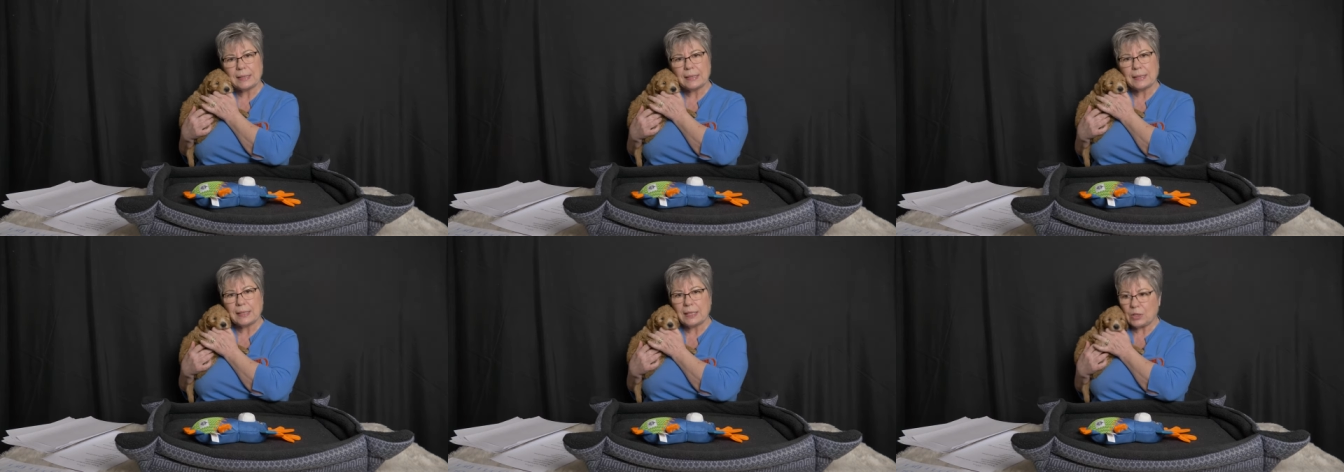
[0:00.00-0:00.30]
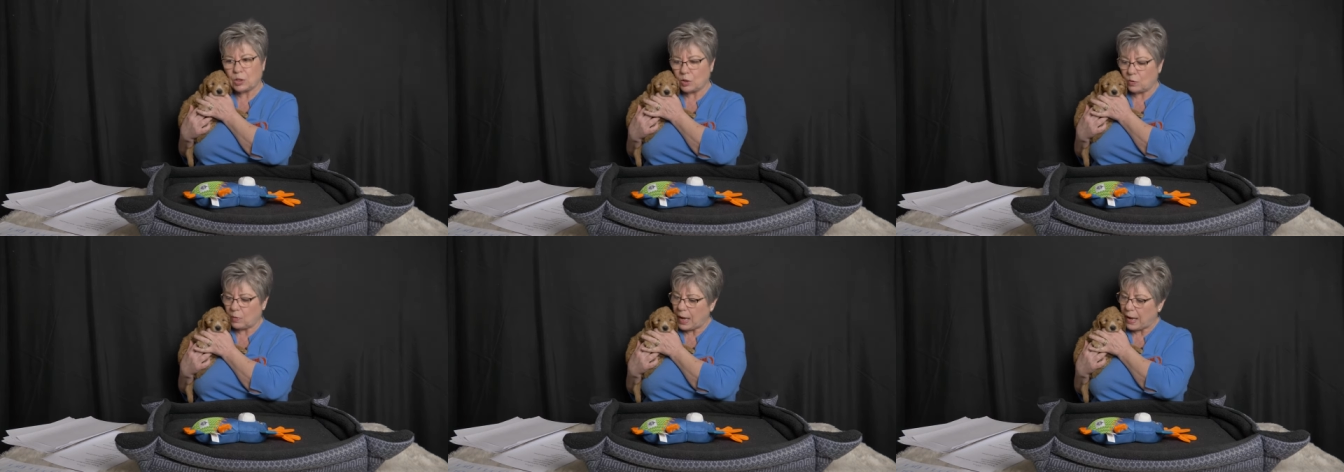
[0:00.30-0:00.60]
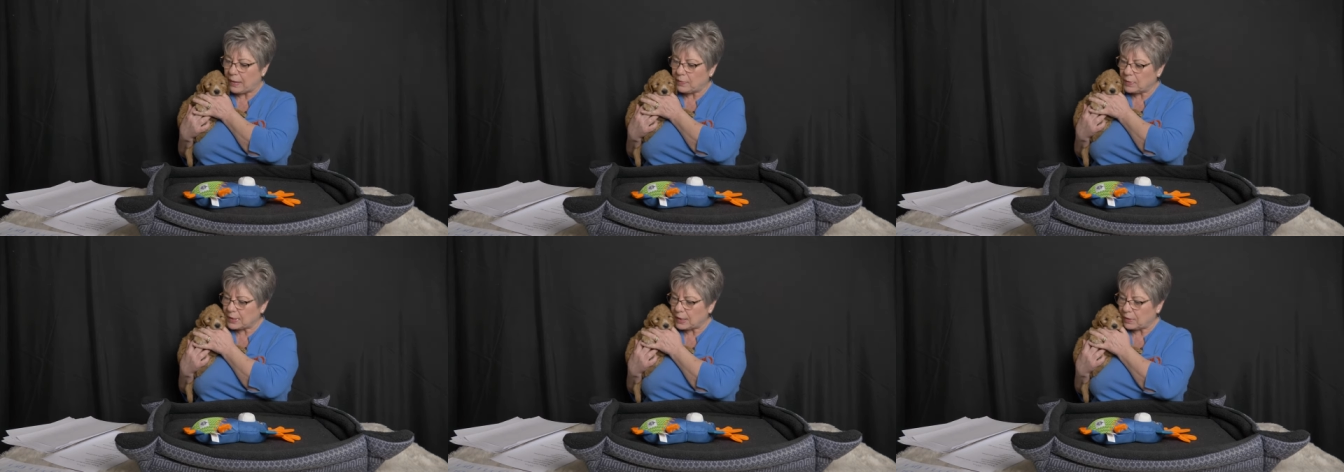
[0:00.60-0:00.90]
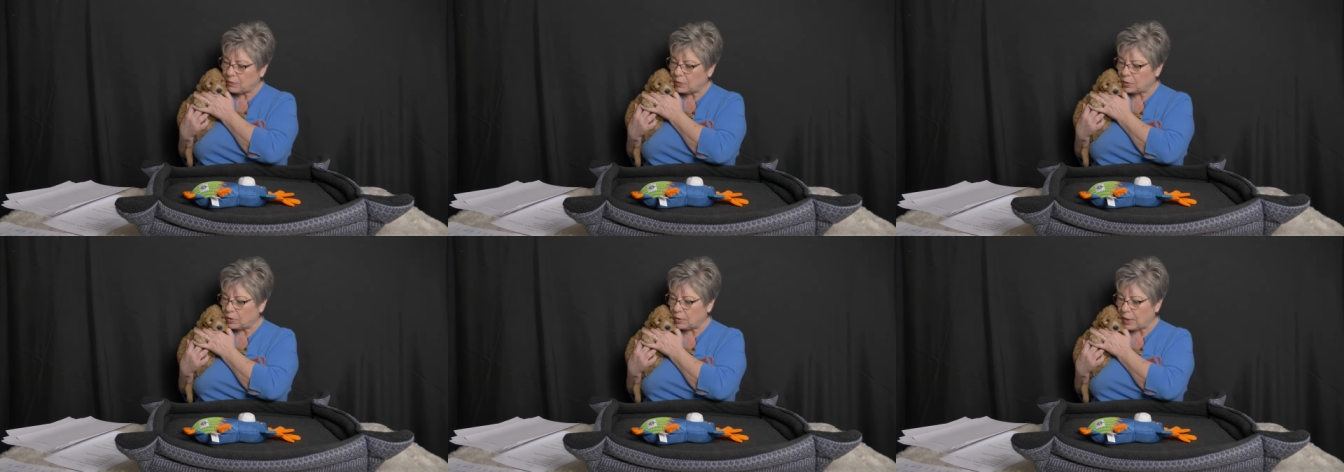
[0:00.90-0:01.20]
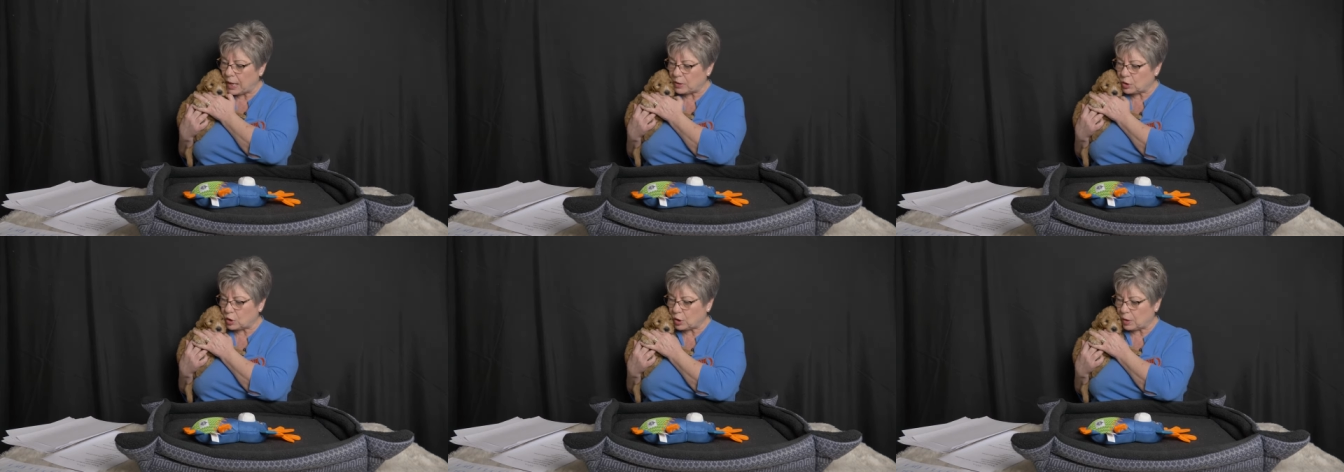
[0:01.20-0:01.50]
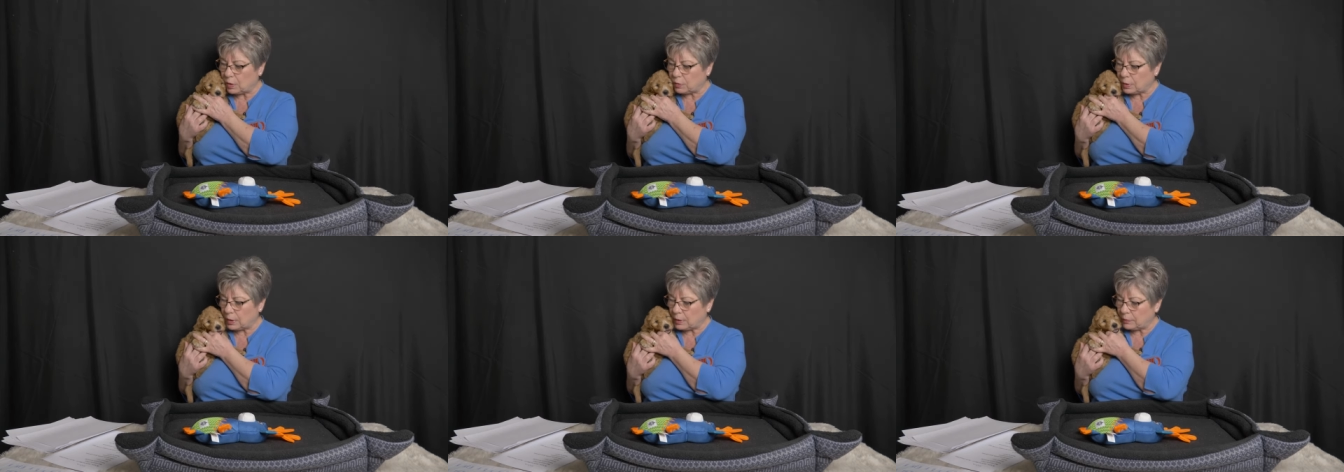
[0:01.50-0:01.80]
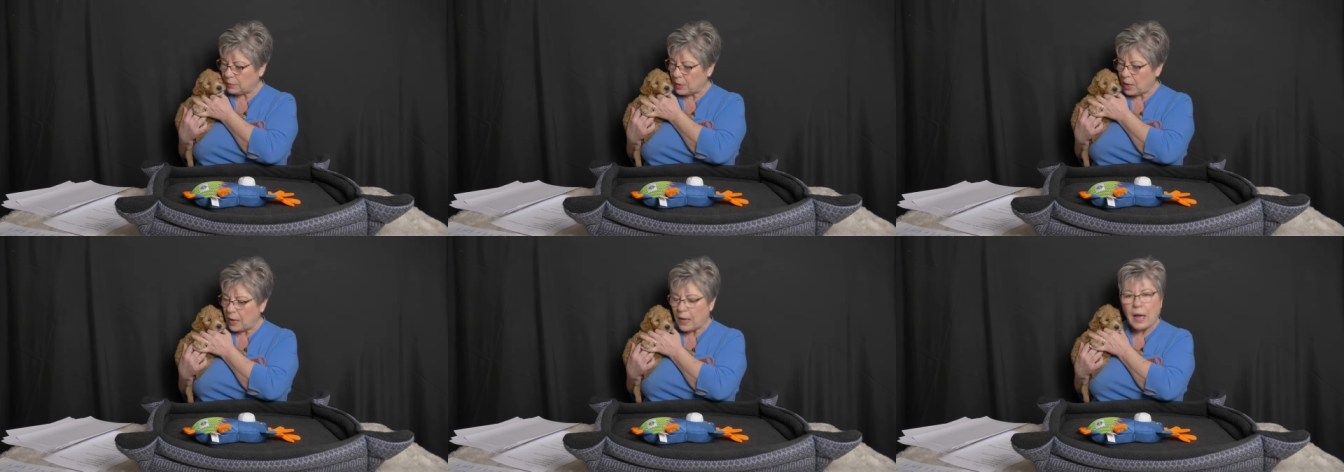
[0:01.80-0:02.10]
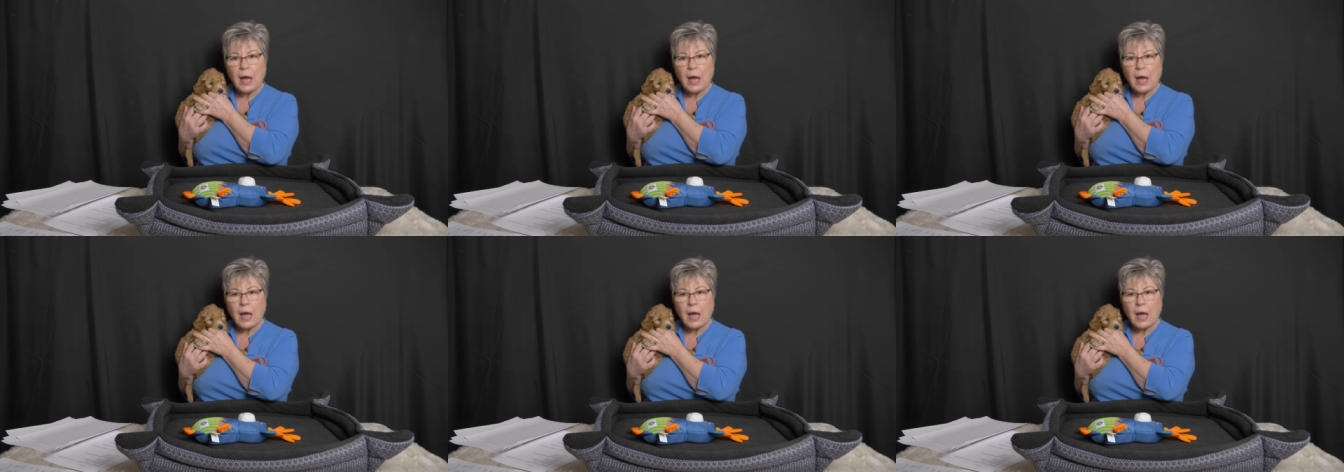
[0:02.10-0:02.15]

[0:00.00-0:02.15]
as they do have several grandchildren.